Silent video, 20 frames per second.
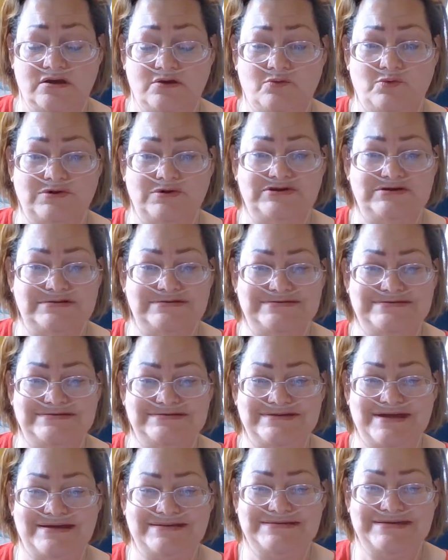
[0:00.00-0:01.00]
which is
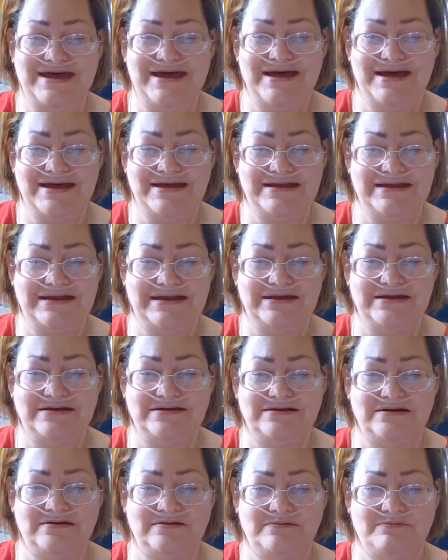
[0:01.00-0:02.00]
just a
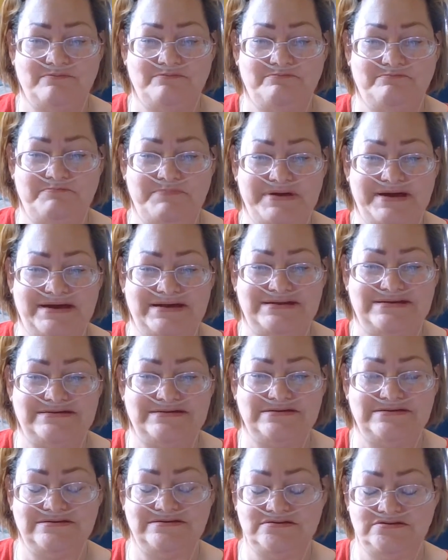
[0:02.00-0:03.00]
tiny
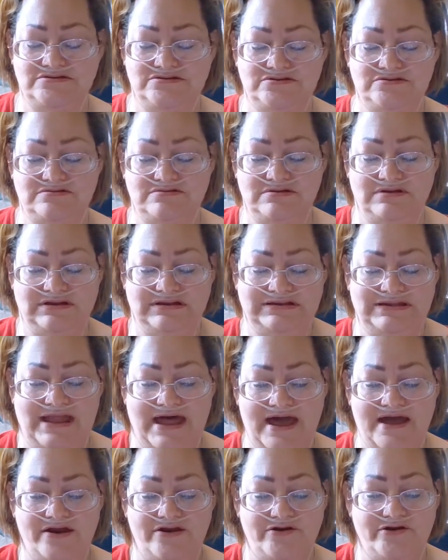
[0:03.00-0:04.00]
bit
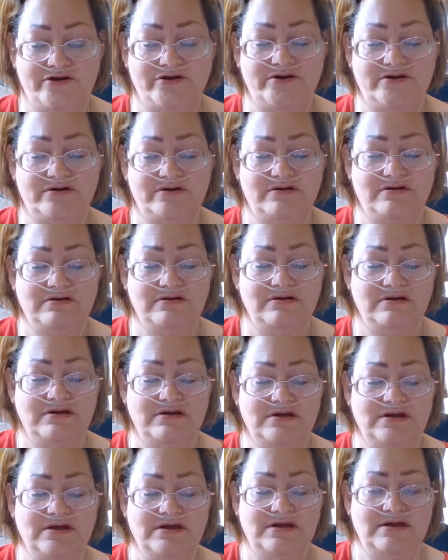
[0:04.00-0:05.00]
lighter.
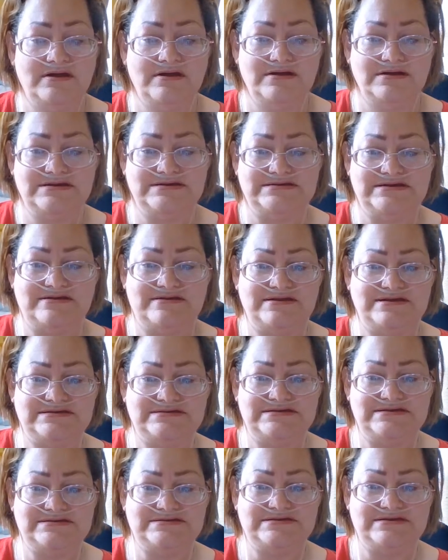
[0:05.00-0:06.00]
See,
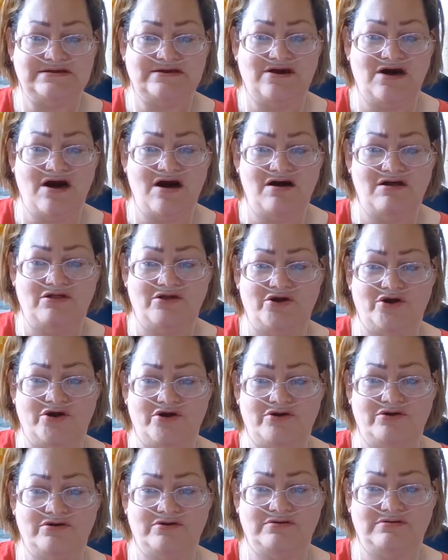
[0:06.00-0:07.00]
this is the
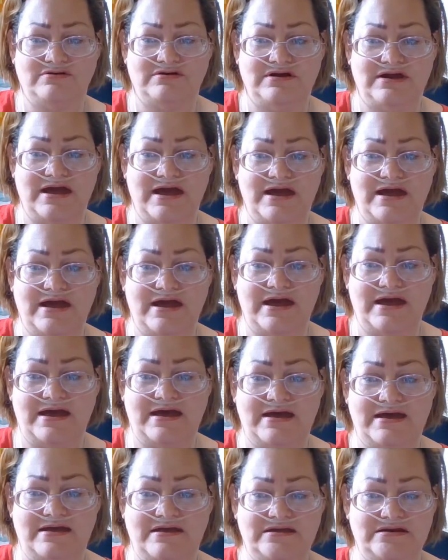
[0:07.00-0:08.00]
color,
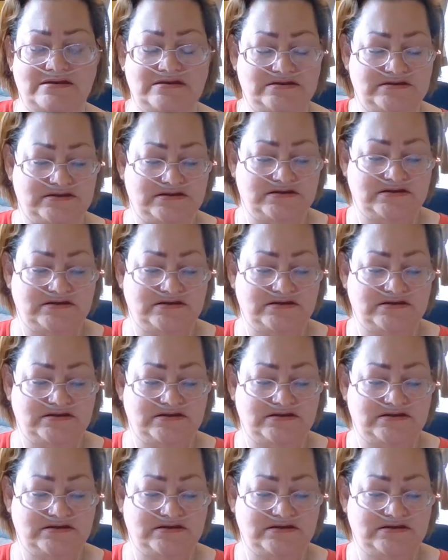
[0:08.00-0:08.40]
and